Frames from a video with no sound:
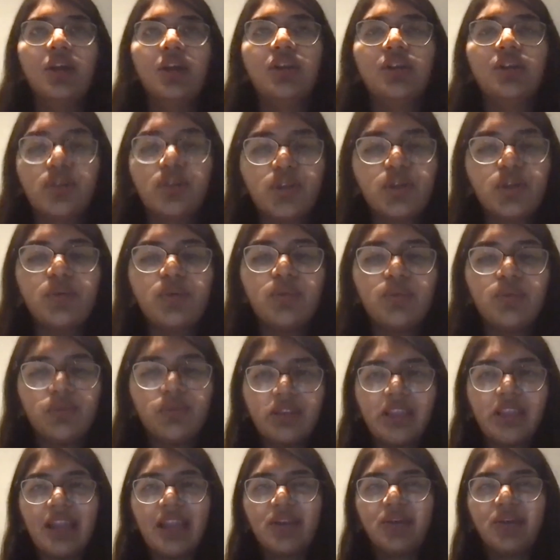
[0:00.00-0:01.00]
to you
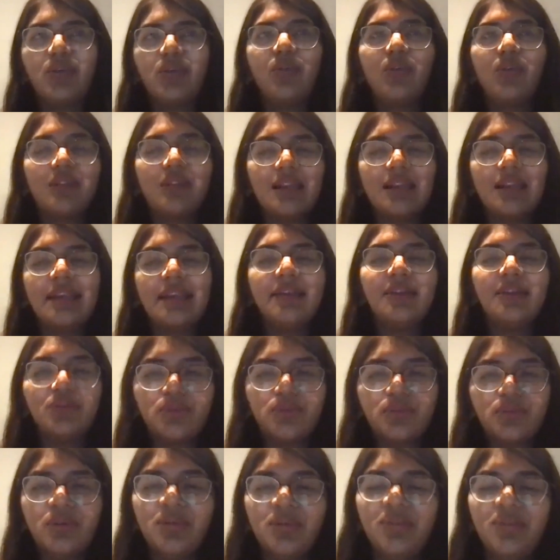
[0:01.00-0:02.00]
that you don't really
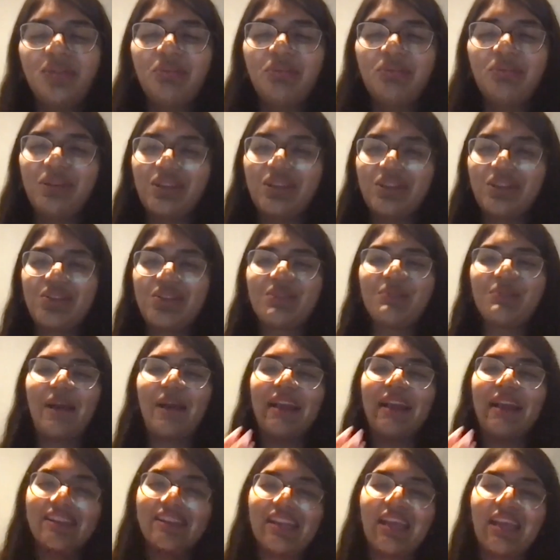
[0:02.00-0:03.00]
do, because by
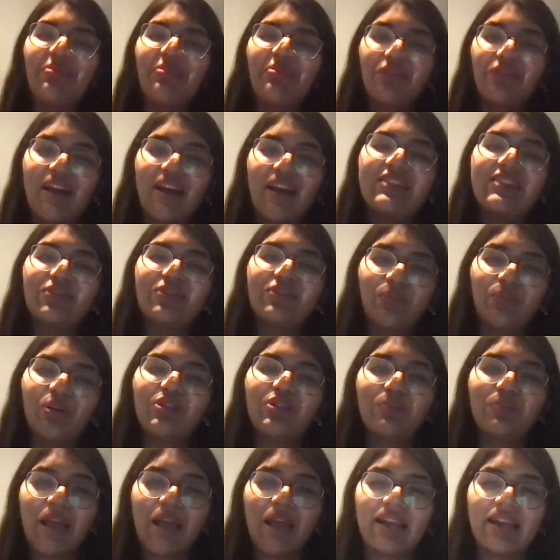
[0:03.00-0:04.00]
the time you've had so much
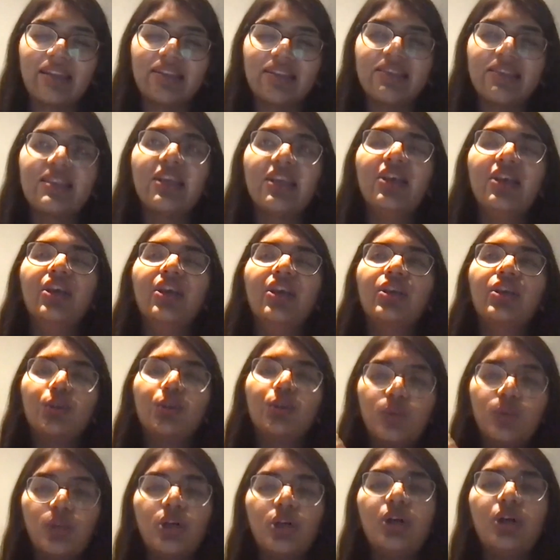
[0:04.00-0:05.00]
practice, you
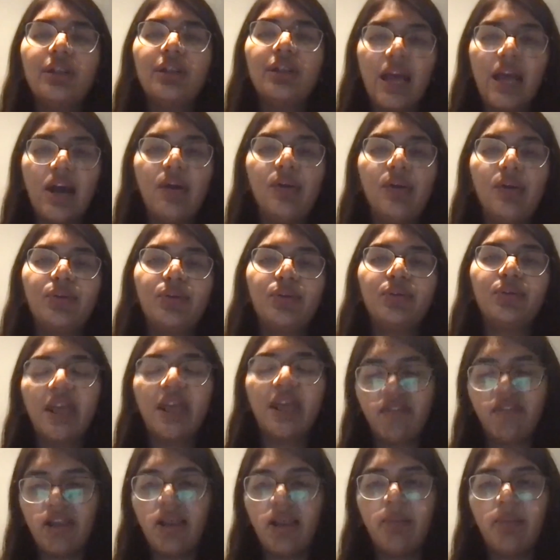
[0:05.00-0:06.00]
learn how to
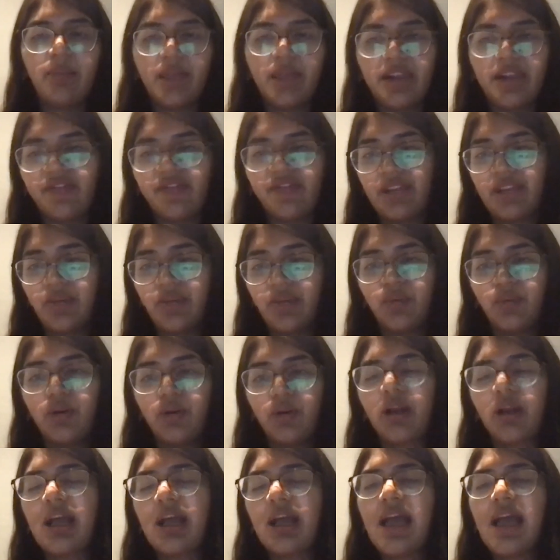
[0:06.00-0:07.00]
develop that
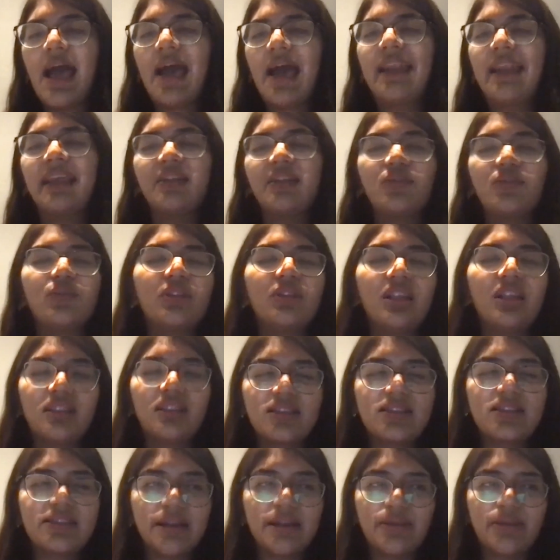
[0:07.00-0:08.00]
framework. And I know that
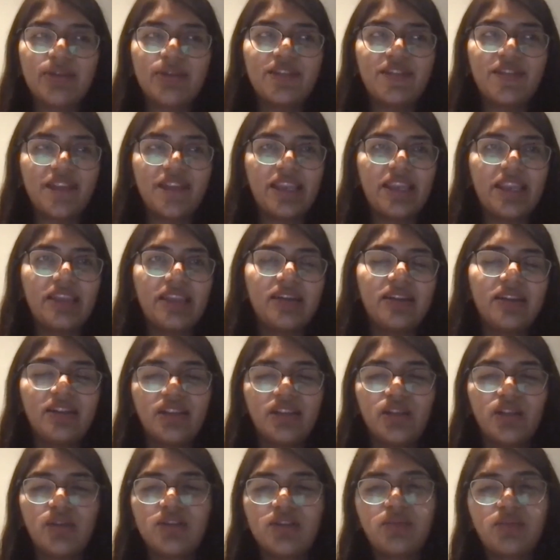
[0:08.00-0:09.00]
this sounds very
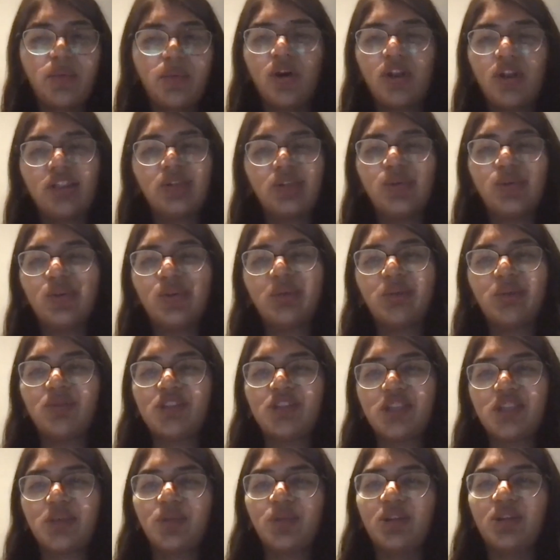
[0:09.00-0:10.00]
ridiculous. Bahut logon ne
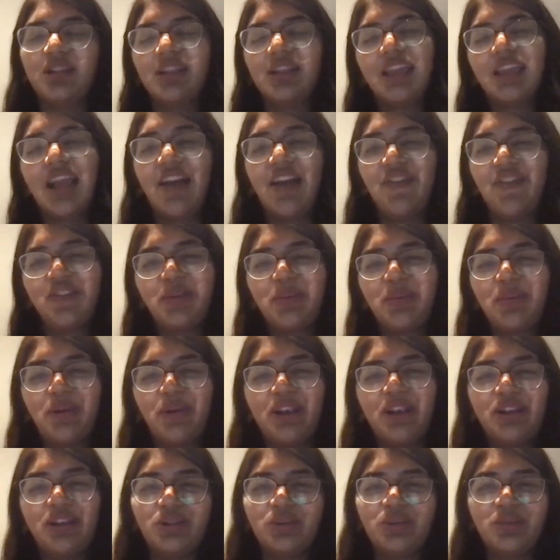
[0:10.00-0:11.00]
mujhe bola tha ki after a
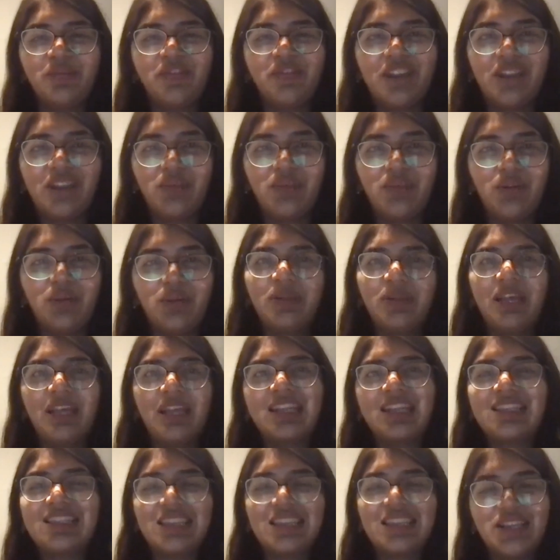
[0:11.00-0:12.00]
point tum framework banana
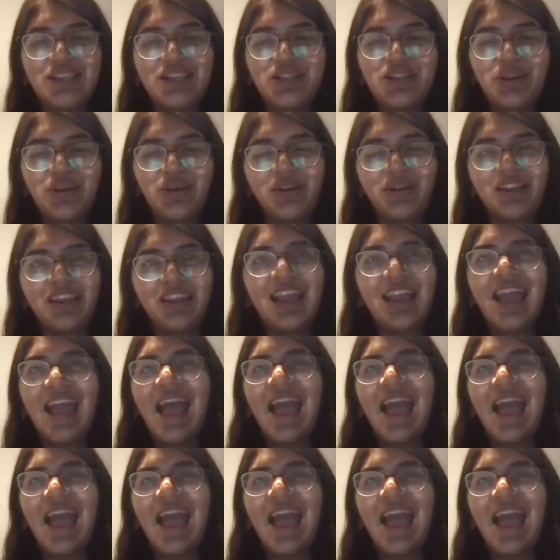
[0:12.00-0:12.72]
seekh jaogi,